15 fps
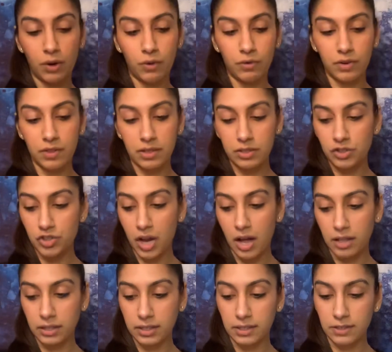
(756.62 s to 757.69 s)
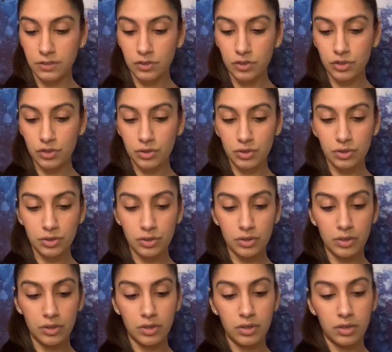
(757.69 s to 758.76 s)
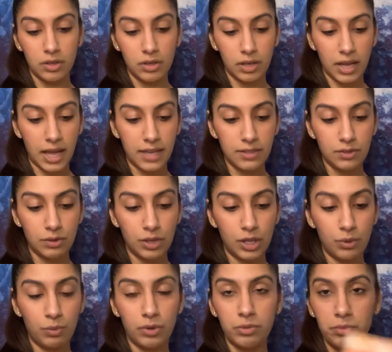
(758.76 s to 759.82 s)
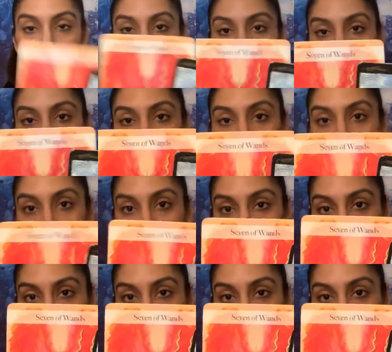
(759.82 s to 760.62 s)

over this challenge. Okay, so you will be victorious